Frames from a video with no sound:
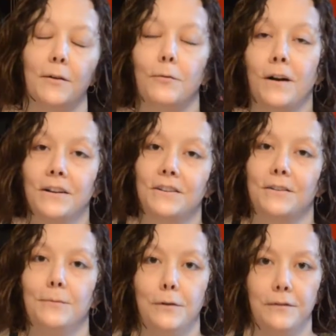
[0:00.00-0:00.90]
watched
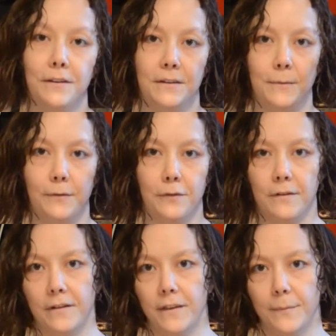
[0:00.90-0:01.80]
the movies before
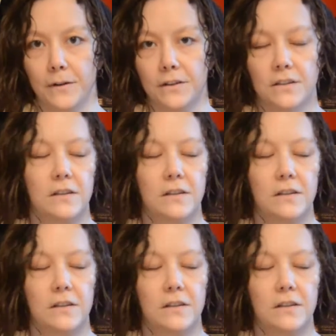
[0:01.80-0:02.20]
I read the book.